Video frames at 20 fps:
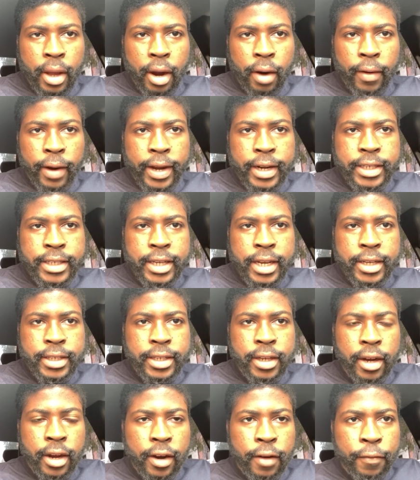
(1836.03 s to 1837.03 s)
All right, it
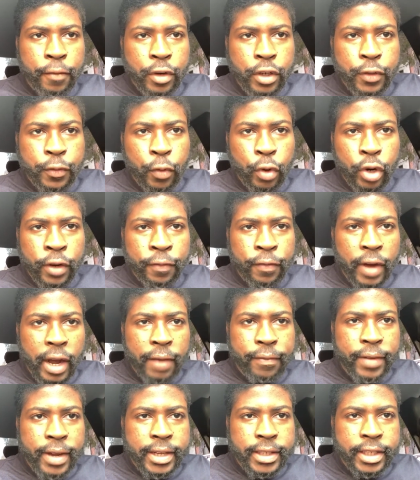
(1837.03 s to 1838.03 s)
says, uh, verse
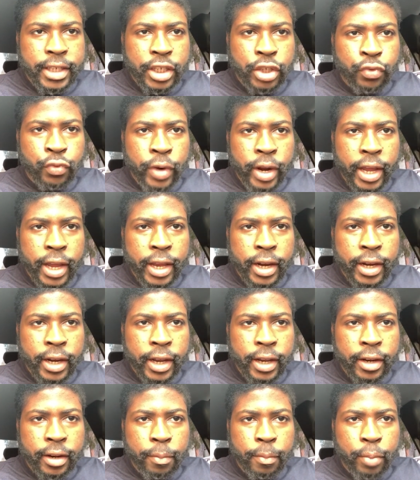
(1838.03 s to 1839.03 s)
45, as it is written
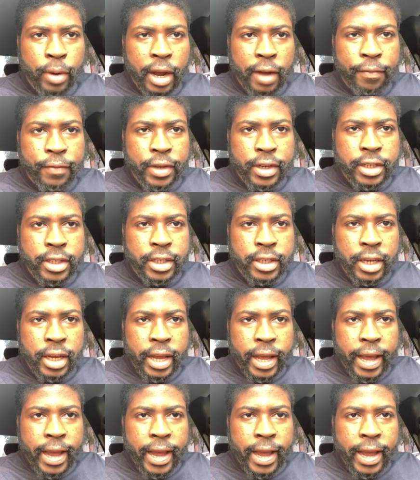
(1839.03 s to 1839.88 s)
in the prophets,